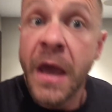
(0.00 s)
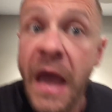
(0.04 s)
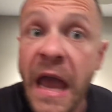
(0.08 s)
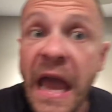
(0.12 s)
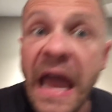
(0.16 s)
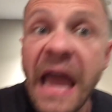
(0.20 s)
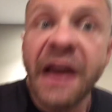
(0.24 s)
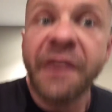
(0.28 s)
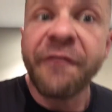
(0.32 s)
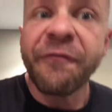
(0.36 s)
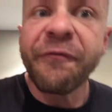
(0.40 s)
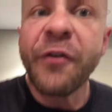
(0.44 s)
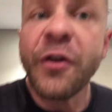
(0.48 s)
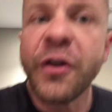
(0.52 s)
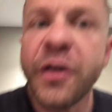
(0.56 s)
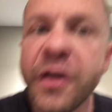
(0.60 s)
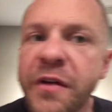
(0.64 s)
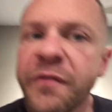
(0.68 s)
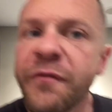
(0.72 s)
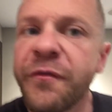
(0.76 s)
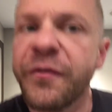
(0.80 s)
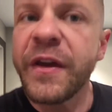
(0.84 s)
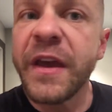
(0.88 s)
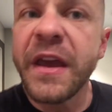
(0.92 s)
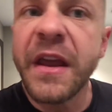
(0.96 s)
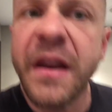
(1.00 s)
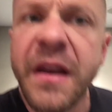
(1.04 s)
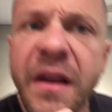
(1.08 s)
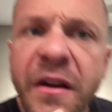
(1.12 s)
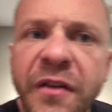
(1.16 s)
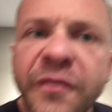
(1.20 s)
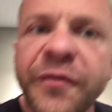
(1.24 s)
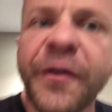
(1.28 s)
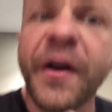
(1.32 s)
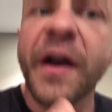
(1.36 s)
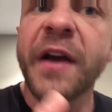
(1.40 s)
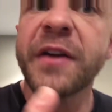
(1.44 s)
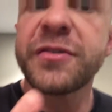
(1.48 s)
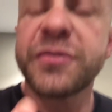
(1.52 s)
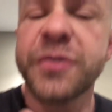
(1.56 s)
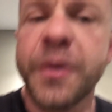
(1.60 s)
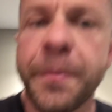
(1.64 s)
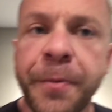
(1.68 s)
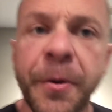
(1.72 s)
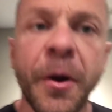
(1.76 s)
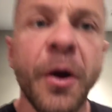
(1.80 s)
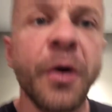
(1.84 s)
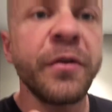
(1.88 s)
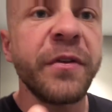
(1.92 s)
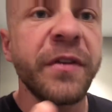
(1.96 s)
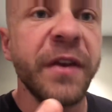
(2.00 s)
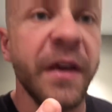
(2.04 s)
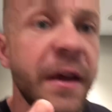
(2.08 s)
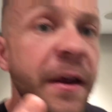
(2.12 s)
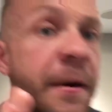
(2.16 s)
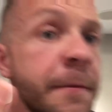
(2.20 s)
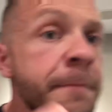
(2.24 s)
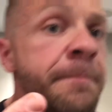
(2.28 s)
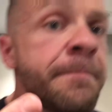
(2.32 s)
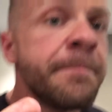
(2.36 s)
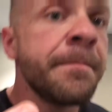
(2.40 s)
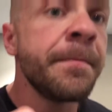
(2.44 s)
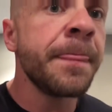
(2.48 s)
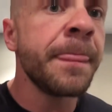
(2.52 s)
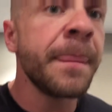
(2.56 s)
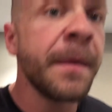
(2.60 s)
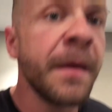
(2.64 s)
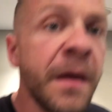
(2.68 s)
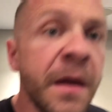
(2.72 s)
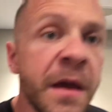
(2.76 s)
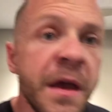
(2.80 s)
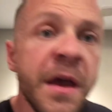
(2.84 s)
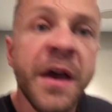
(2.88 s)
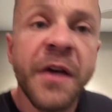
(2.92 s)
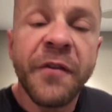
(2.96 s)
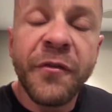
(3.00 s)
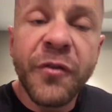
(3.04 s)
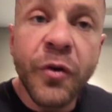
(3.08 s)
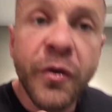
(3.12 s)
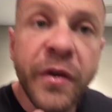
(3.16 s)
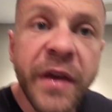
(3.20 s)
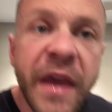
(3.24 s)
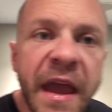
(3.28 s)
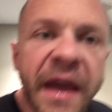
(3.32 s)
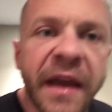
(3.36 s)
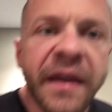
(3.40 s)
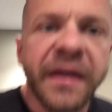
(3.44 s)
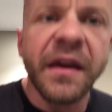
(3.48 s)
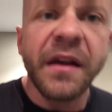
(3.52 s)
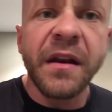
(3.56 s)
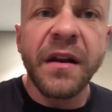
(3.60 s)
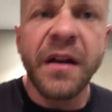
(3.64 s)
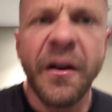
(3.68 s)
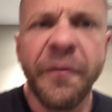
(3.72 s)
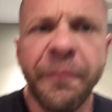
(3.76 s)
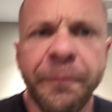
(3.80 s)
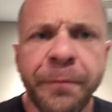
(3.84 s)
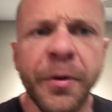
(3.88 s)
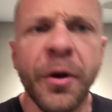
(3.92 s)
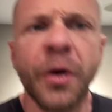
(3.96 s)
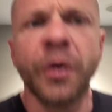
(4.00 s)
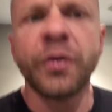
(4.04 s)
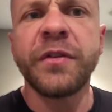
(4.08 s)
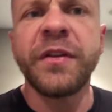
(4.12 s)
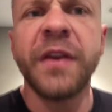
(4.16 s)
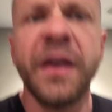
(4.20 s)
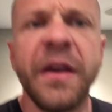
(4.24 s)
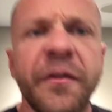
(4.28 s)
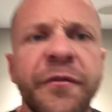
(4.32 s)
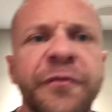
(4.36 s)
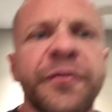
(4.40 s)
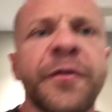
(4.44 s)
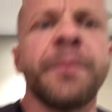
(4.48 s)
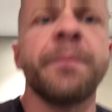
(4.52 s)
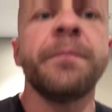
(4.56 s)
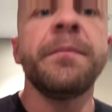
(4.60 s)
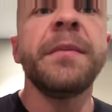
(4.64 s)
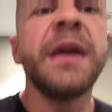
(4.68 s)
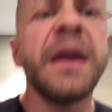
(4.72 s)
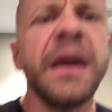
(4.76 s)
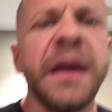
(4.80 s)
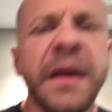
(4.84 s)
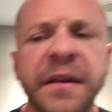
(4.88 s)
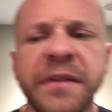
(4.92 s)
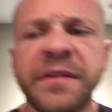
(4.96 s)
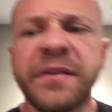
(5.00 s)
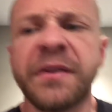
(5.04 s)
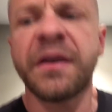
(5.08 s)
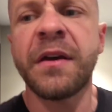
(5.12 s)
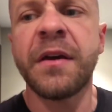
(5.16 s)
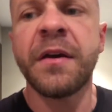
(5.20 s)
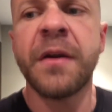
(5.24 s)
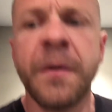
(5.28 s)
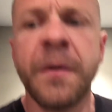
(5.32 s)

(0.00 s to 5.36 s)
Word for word: And for convenience, for extra protein, if you can't get enough protein from meat,